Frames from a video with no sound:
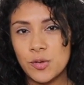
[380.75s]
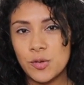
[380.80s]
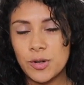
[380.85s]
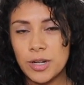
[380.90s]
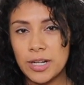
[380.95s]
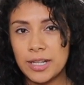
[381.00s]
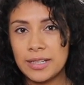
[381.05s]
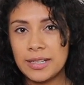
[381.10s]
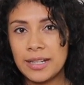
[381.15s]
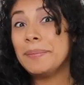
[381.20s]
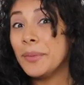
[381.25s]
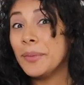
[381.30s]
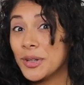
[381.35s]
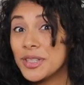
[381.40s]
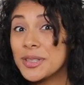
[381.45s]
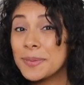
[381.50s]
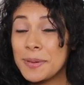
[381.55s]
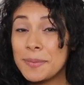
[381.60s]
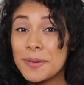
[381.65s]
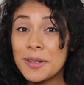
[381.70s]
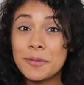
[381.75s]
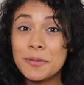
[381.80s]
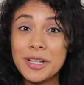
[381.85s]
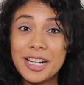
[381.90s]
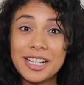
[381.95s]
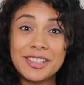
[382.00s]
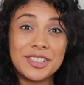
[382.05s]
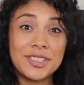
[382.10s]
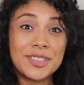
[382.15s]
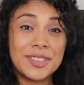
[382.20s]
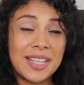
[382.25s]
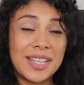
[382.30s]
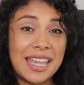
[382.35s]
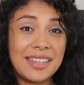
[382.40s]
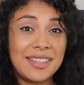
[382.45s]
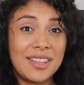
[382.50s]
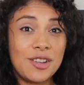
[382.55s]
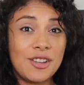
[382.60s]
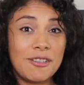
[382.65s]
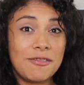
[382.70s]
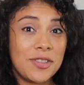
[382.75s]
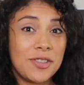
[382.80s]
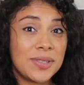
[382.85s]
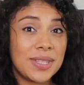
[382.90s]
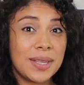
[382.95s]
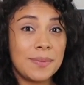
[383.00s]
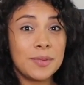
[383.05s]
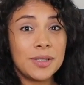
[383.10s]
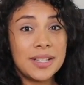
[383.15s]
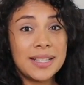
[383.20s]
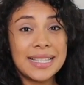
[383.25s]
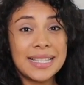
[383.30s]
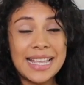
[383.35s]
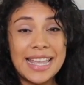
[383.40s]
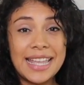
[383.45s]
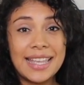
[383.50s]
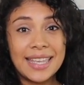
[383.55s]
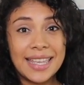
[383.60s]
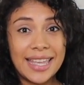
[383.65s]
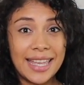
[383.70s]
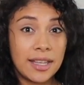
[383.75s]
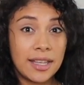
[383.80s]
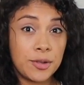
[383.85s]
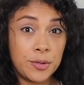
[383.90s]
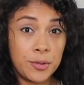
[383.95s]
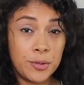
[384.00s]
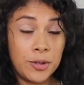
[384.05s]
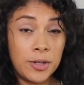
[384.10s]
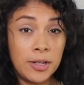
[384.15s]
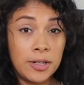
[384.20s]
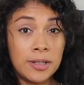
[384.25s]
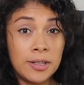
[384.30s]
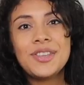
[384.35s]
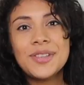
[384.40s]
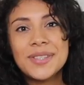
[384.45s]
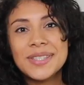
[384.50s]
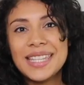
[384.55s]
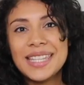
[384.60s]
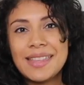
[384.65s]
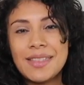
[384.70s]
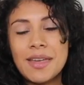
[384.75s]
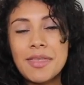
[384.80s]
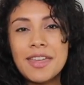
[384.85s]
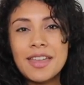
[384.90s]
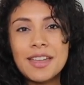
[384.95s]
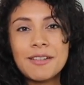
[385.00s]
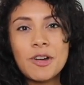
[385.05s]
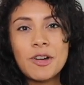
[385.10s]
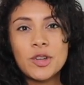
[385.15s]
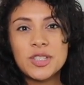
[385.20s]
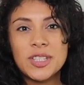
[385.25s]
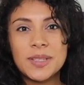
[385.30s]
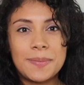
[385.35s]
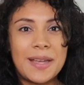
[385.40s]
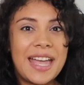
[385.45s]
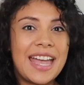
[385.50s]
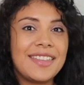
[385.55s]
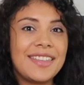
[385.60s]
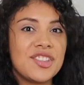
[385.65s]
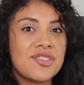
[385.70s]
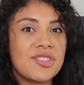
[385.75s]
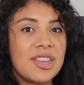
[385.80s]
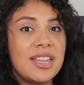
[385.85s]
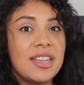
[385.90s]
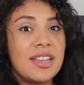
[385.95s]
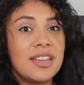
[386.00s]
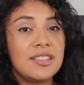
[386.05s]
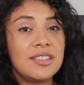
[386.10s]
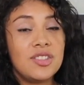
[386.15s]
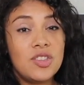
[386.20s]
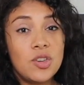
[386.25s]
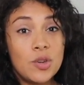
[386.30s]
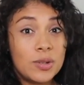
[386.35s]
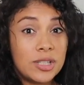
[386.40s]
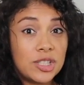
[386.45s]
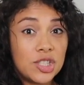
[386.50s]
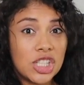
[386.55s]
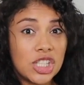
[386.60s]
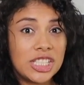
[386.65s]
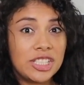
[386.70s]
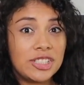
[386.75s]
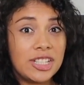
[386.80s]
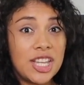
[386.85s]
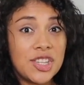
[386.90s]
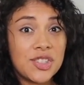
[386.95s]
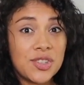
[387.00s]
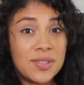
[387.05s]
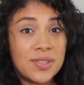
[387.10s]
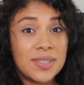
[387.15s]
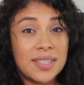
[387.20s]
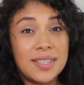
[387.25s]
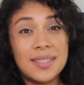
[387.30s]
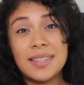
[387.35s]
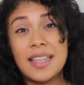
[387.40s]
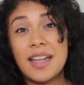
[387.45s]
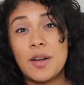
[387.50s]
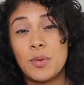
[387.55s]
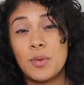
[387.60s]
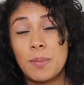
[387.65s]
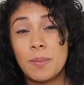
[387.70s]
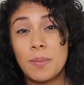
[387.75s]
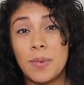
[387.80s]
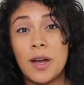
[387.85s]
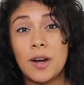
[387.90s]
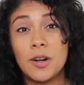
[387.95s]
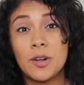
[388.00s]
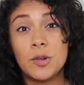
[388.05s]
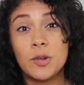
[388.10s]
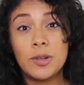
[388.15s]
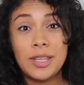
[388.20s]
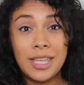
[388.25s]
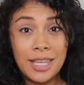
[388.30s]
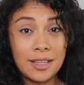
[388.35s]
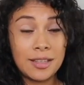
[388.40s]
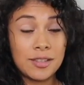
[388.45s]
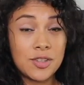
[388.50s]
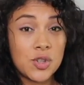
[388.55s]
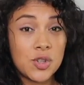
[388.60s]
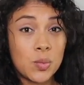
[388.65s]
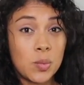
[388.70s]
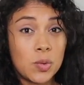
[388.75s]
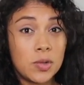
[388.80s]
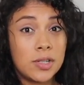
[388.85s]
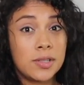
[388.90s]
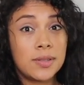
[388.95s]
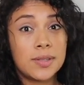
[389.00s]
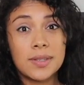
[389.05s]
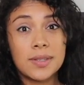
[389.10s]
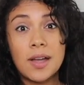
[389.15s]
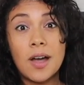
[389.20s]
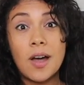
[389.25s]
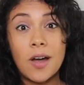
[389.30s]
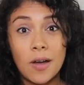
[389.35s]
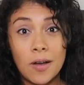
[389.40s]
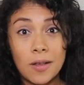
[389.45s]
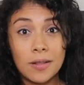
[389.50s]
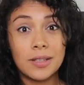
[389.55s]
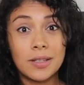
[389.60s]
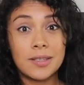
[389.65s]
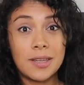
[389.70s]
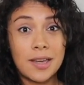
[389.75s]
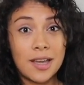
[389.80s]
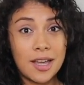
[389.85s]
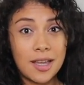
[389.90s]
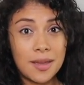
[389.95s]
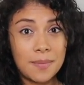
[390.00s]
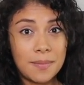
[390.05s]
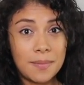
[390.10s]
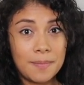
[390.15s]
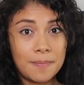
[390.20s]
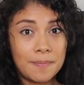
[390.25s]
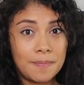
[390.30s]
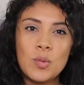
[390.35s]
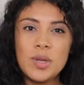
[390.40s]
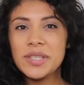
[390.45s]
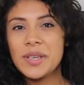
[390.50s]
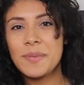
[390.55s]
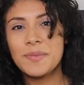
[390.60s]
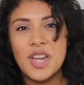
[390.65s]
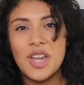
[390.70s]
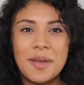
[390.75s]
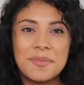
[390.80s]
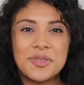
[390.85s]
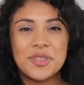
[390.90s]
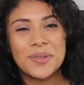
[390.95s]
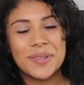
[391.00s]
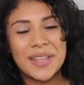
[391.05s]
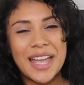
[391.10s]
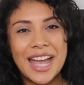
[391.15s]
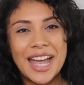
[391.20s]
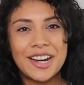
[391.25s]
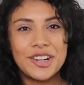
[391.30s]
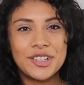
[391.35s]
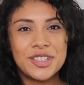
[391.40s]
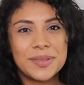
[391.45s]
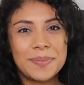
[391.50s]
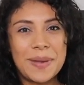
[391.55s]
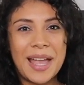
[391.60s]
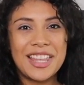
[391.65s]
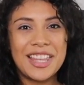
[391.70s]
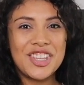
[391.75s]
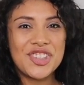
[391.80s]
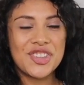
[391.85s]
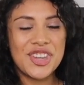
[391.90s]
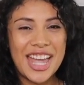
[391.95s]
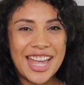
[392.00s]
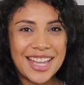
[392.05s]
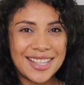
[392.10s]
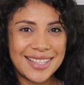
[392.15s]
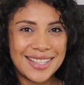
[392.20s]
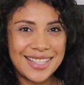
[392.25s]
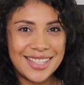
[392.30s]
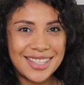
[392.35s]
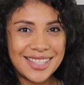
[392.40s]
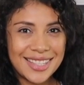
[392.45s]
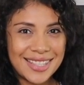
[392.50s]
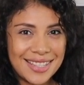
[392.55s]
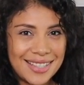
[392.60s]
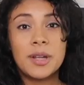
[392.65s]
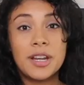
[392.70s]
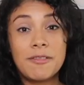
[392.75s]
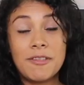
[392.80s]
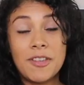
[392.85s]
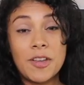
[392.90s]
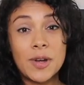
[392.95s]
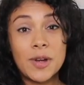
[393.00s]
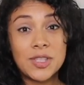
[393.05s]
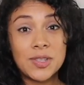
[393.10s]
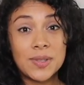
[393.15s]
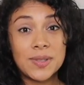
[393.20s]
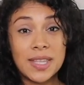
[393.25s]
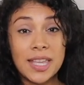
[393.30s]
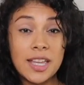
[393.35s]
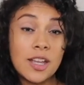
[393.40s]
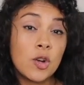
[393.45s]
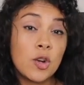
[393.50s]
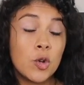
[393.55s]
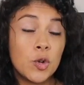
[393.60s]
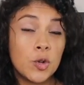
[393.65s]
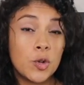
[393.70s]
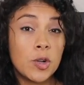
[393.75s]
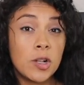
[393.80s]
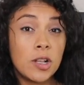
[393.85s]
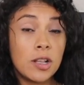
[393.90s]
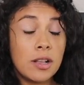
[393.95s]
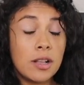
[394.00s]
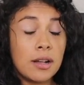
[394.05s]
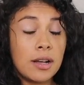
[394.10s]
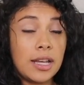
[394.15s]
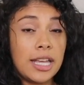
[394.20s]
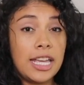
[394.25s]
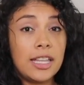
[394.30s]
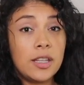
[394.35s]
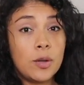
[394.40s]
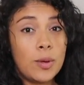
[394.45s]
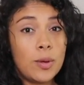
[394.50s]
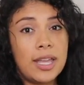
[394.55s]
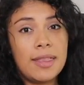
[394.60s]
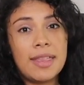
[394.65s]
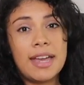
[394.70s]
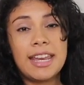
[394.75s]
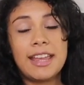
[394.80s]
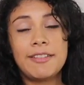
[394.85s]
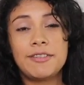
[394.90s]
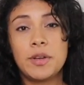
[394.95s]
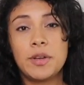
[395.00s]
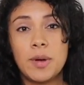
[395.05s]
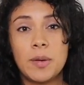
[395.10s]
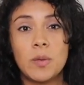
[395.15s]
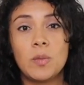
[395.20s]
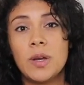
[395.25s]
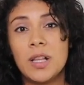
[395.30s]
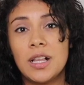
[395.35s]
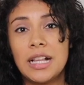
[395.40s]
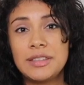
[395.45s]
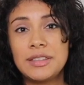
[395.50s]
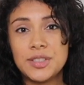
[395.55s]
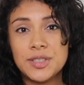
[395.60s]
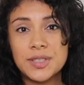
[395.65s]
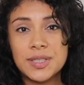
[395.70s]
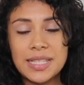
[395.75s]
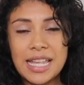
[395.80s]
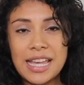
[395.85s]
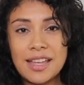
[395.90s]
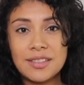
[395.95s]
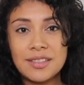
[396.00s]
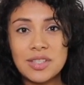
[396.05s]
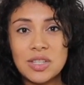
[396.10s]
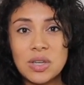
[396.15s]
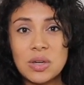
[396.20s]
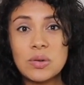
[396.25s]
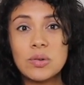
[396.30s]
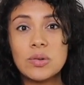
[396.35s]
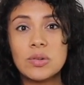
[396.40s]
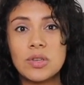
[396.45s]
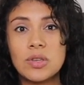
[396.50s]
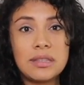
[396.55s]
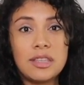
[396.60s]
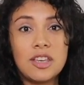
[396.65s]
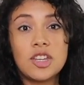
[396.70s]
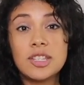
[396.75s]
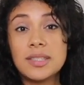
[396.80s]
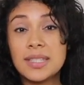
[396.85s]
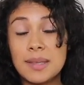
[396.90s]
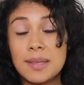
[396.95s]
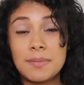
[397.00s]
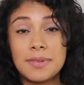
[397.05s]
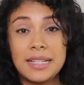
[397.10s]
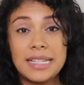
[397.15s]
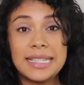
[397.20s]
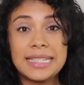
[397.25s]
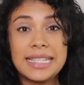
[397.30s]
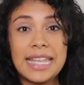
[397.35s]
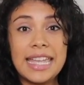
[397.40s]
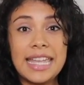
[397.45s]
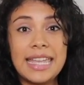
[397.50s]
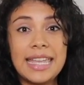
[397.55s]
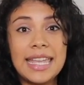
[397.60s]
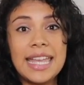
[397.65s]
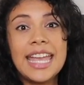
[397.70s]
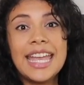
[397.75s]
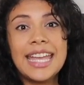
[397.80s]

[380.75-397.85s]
cool. Most people would understand you if you simply say qué cool. You see, the thing about Spanish and newer generations is that we borrow English words all the time. We sometimes just add our Spanish accent. But if you want to say cool in a way that everyone will understand you, you could simply say